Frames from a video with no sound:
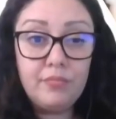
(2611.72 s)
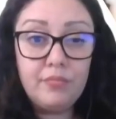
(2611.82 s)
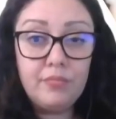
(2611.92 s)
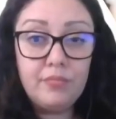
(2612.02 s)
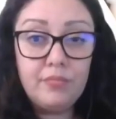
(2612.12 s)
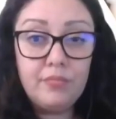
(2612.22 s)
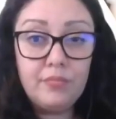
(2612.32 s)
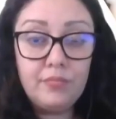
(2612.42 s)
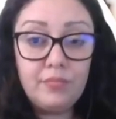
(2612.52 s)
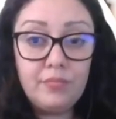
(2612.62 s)

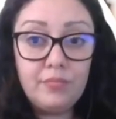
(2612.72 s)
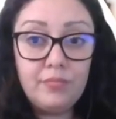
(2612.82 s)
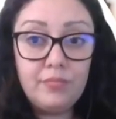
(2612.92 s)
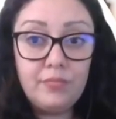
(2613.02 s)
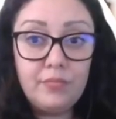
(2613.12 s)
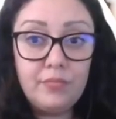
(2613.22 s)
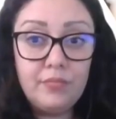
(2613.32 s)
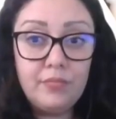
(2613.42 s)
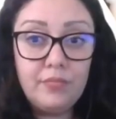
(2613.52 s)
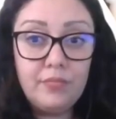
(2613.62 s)

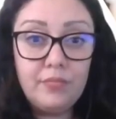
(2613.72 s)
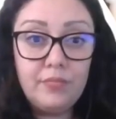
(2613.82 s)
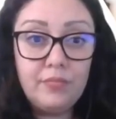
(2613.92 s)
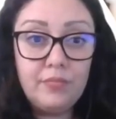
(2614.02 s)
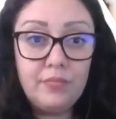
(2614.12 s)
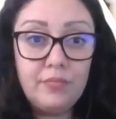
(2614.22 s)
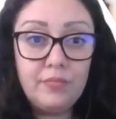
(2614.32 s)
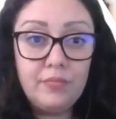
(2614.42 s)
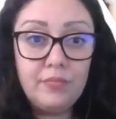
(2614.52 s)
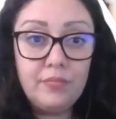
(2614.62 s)

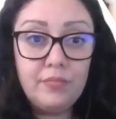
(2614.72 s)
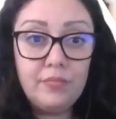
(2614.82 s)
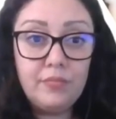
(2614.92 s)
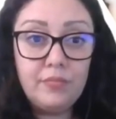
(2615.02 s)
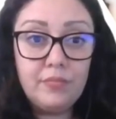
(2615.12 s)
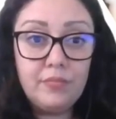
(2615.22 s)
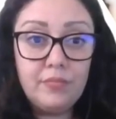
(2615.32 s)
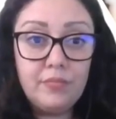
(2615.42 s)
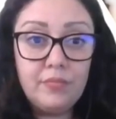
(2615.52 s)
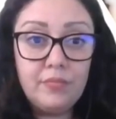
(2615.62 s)

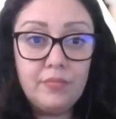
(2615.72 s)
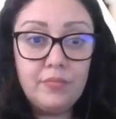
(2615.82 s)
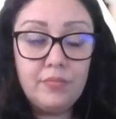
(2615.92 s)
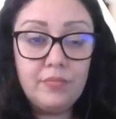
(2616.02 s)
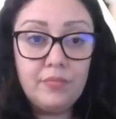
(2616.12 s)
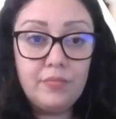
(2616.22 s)
No words are spoken by the person on screen.